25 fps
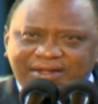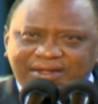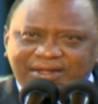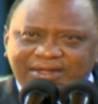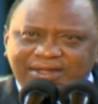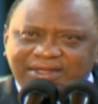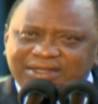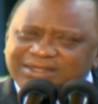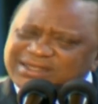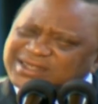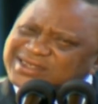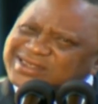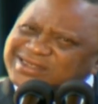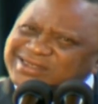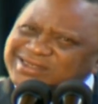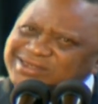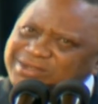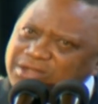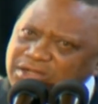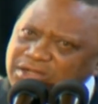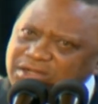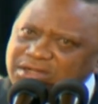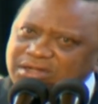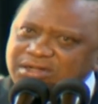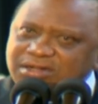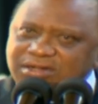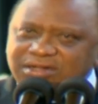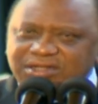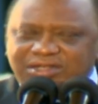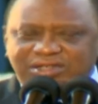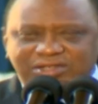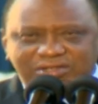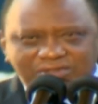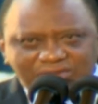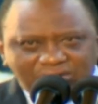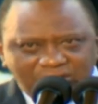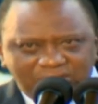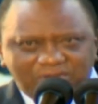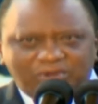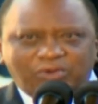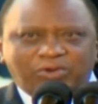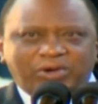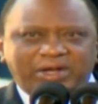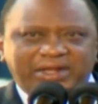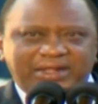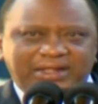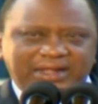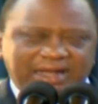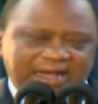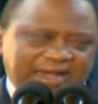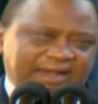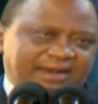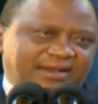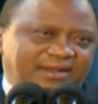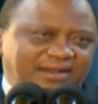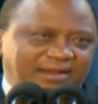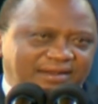He says, no, it's not quite that.